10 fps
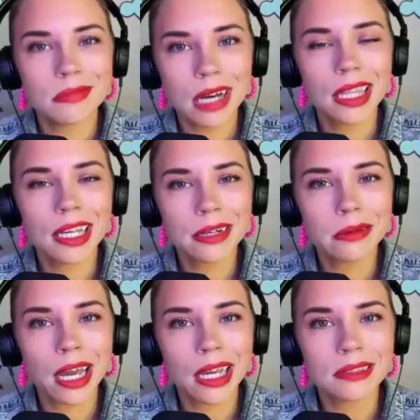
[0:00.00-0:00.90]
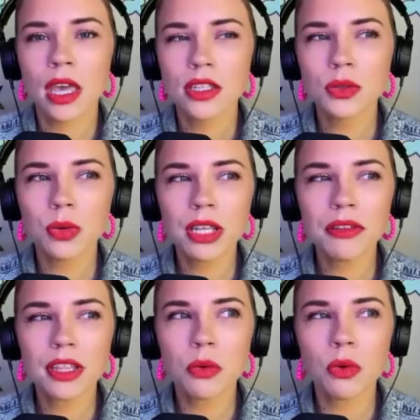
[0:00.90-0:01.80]
I think you're right. So what do you
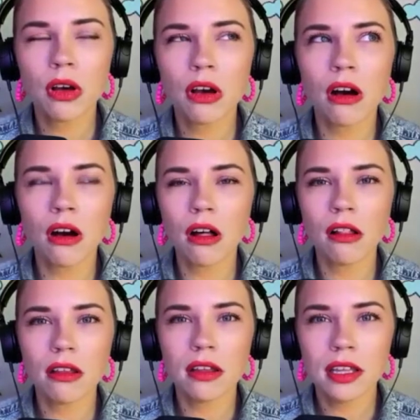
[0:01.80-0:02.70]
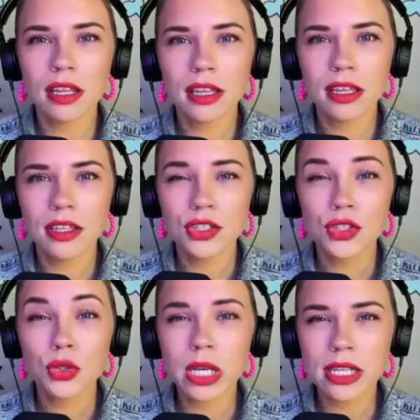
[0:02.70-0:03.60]
think we'll call
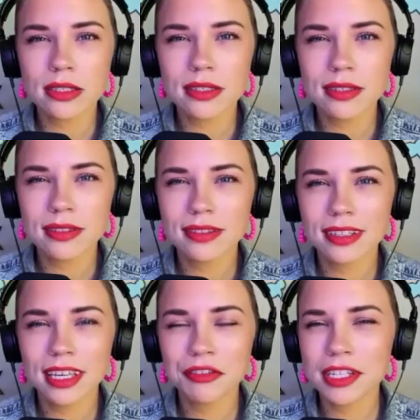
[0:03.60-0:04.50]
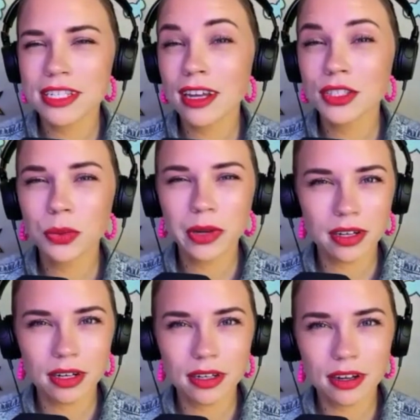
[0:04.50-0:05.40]
tweets? If it's not
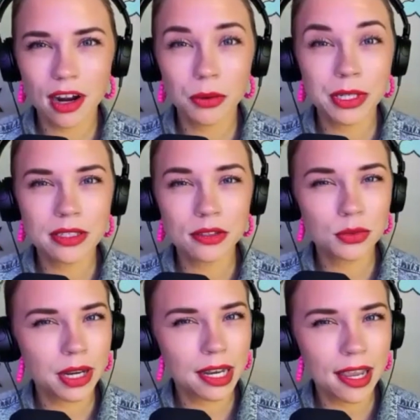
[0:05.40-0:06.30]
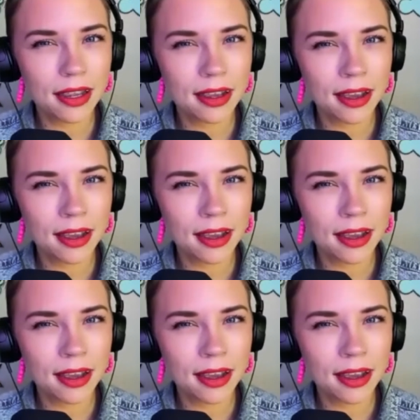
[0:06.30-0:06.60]
Twitter, are we still tweeting?